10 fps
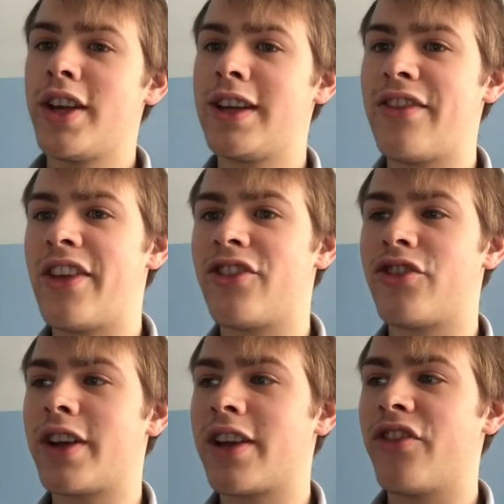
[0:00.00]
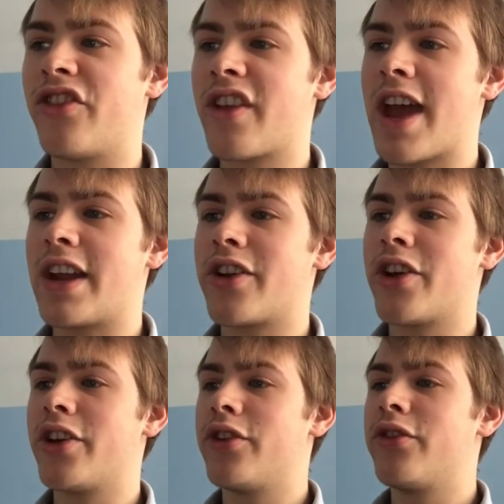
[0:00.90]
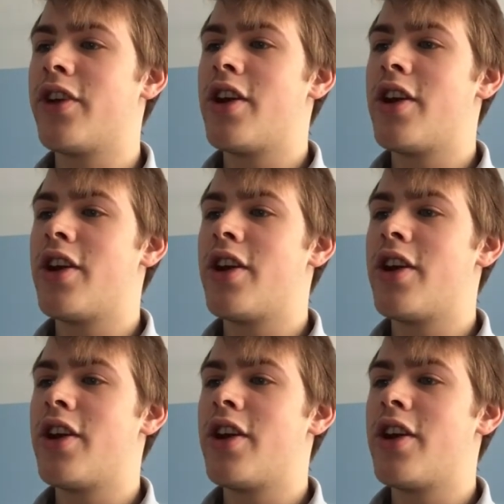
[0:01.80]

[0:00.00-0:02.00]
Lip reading: did this trick and scared girls.